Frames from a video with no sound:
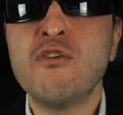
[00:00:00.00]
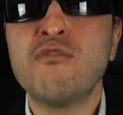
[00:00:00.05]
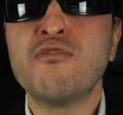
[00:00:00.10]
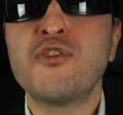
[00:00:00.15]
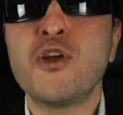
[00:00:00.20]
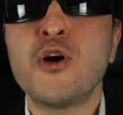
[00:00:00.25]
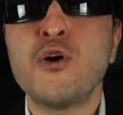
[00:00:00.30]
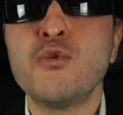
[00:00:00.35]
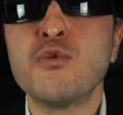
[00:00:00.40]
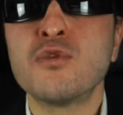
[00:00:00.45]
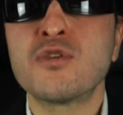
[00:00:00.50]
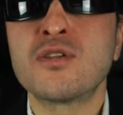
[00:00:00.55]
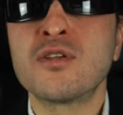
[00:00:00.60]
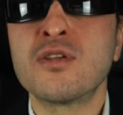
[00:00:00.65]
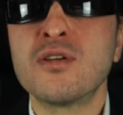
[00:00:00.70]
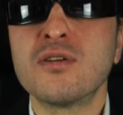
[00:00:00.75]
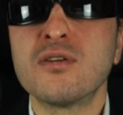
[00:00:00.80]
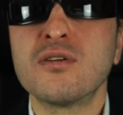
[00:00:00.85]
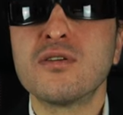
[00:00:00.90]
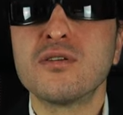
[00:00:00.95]
of those
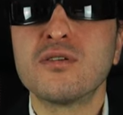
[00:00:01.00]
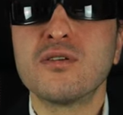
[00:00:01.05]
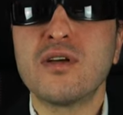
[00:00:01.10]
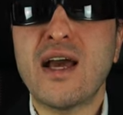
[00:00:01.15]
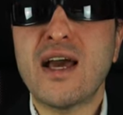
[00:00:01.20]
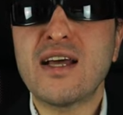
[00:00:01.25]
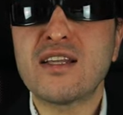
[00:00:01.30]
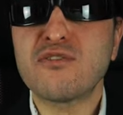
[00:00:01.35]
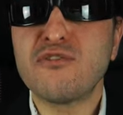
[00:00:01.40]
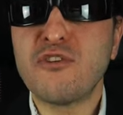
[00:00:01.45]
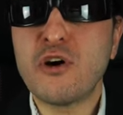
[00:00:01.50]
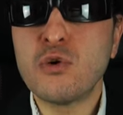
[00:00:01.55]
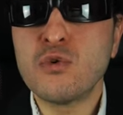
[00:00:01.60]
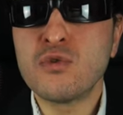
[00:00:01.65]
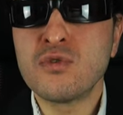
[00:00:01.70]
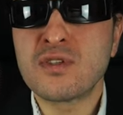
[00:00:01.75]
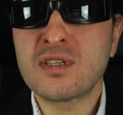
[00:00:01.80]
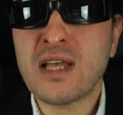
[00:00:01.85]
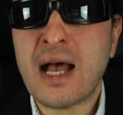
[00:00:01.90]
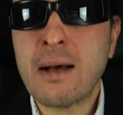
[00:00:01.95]

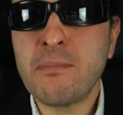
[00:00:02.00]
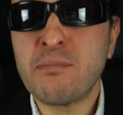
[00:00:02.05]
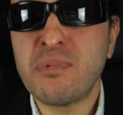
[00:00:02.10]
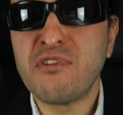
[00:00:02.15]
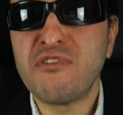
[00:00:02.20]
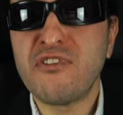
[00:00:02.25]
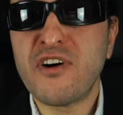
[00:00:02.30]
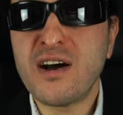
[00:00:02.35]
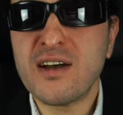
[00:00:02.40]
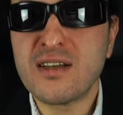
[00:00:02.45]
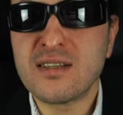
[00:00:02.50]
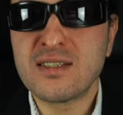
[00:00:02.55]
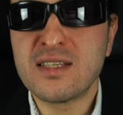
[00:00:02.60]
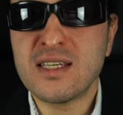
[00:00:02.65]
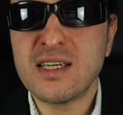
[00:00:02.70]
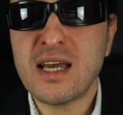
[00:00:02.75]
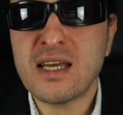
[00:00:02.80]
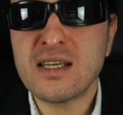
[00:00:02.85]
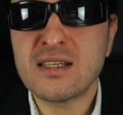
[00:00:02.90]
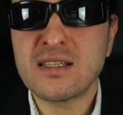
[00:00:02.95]
headphones, amplifiers,
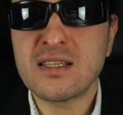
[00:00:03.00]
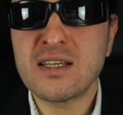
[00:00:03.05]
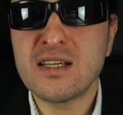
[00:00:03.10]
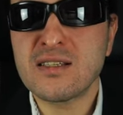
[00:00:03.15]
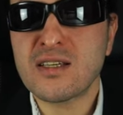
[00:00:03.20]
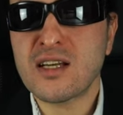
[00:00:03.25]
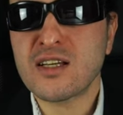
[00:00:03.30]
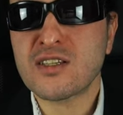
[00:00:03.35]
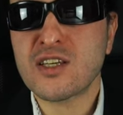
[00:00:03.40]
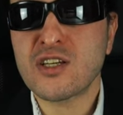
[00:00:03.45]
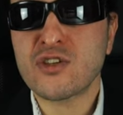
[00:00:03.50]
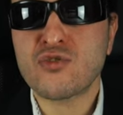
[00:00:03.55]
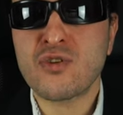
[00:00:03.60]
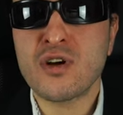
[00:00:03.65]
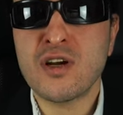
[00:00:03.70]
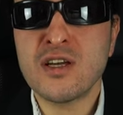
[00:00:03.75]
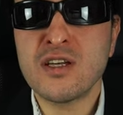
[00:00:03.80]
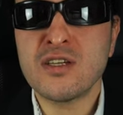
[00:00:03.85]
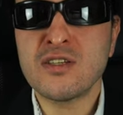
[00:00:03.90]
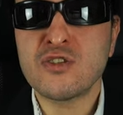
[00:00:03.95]
DACs,
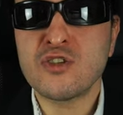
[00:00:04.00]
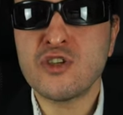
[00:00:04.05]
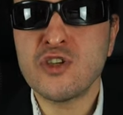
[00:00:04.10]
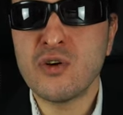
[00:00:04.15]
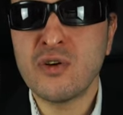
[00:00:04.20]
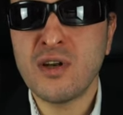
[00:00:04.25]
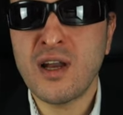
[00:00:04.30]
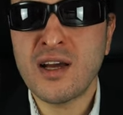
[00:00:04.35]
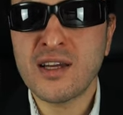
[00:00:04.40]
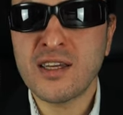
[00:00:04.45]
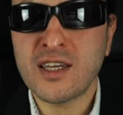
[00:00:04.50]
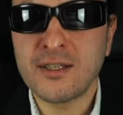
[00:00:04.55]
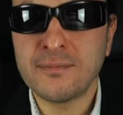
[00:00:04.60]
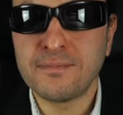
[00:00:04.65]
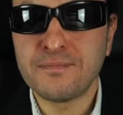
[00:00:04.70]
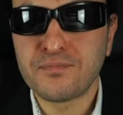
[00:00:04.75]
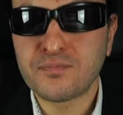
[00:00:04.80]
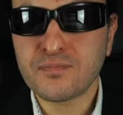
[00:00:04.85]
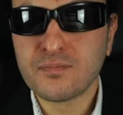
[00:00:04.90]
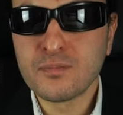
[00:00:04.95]
etc. is to your liking
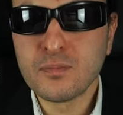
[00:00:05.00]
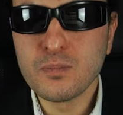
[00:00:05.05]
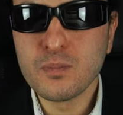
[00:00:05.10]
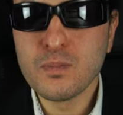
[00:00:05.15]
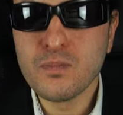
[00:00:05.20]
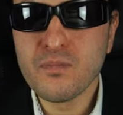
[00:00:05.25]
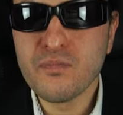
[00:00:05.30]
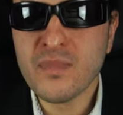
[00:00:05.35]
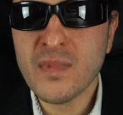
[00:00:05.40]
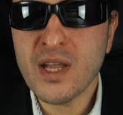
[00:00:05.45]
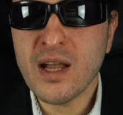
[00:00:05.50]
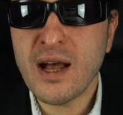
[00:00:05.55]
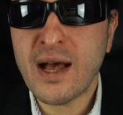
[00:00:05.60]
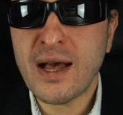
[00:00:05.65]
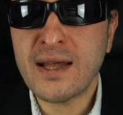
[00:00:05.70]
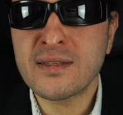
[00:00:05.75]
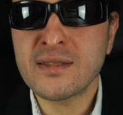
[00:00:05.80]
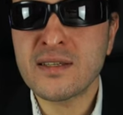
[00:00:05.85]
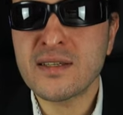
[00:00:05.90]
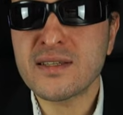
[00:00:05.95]

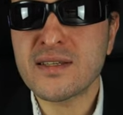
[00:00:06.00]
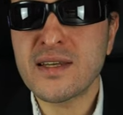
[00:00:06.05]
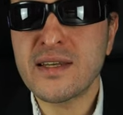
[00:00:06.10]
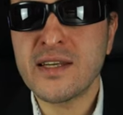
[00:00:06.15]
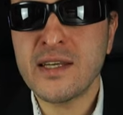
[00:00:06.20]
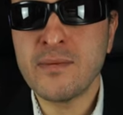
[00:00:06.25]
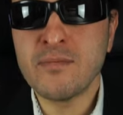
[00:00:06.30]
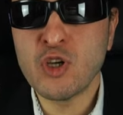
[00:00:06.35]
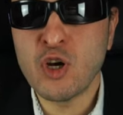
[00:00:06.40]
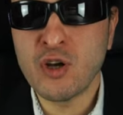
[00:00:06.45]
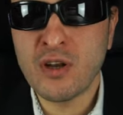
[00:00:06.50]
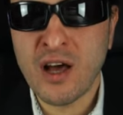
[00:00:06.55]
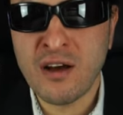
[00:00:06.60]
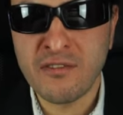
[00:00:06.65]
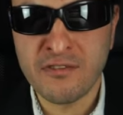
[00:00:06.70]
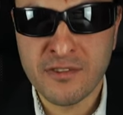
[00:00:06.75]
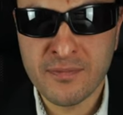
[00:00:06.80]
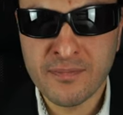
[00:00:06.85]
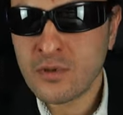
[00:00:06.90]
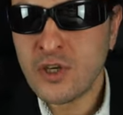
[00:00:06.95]
and send him your love.